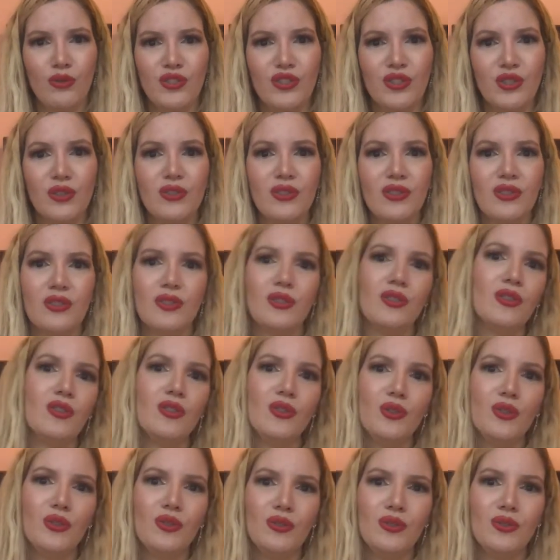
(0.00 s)
just
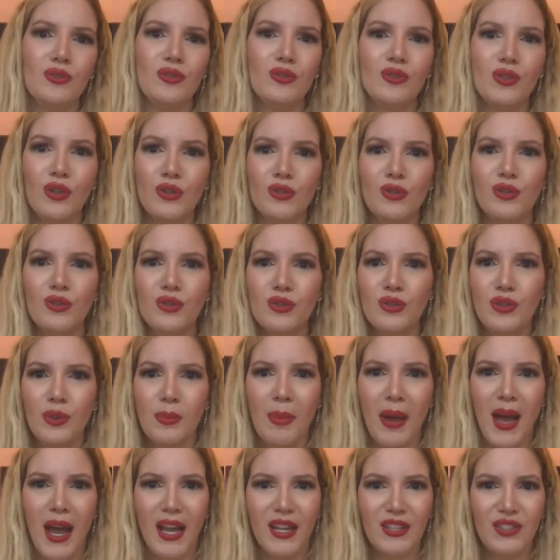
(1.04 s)
you don't do too
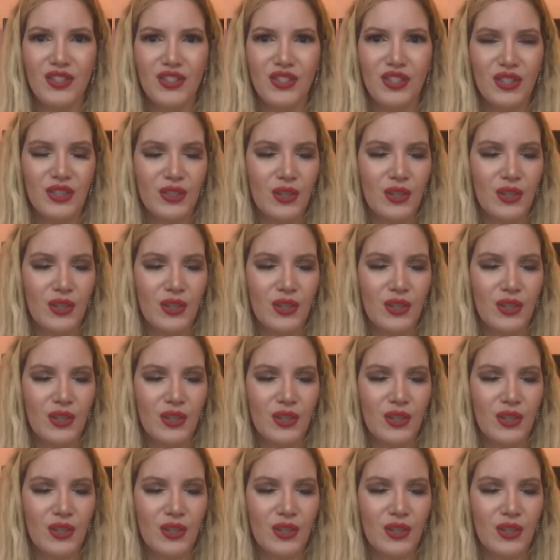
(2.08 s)
much.